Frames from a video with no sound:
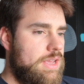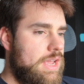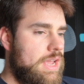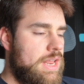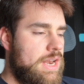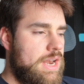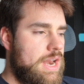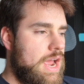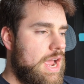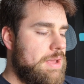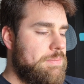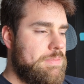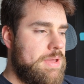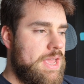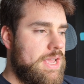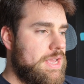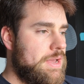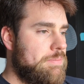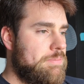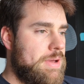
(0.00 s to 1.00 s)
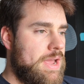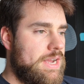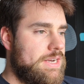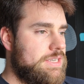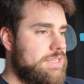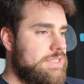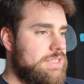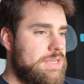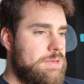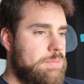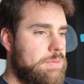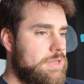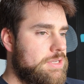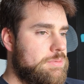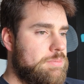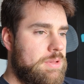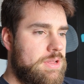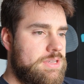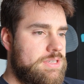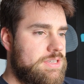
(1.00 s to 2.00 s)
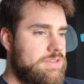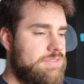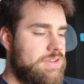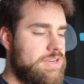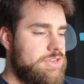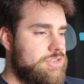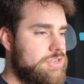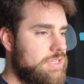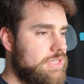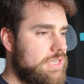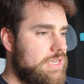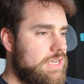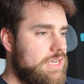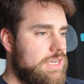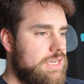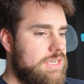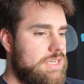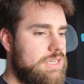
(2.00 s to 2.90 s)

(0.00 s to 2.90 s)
And I may come back to C++ eventually,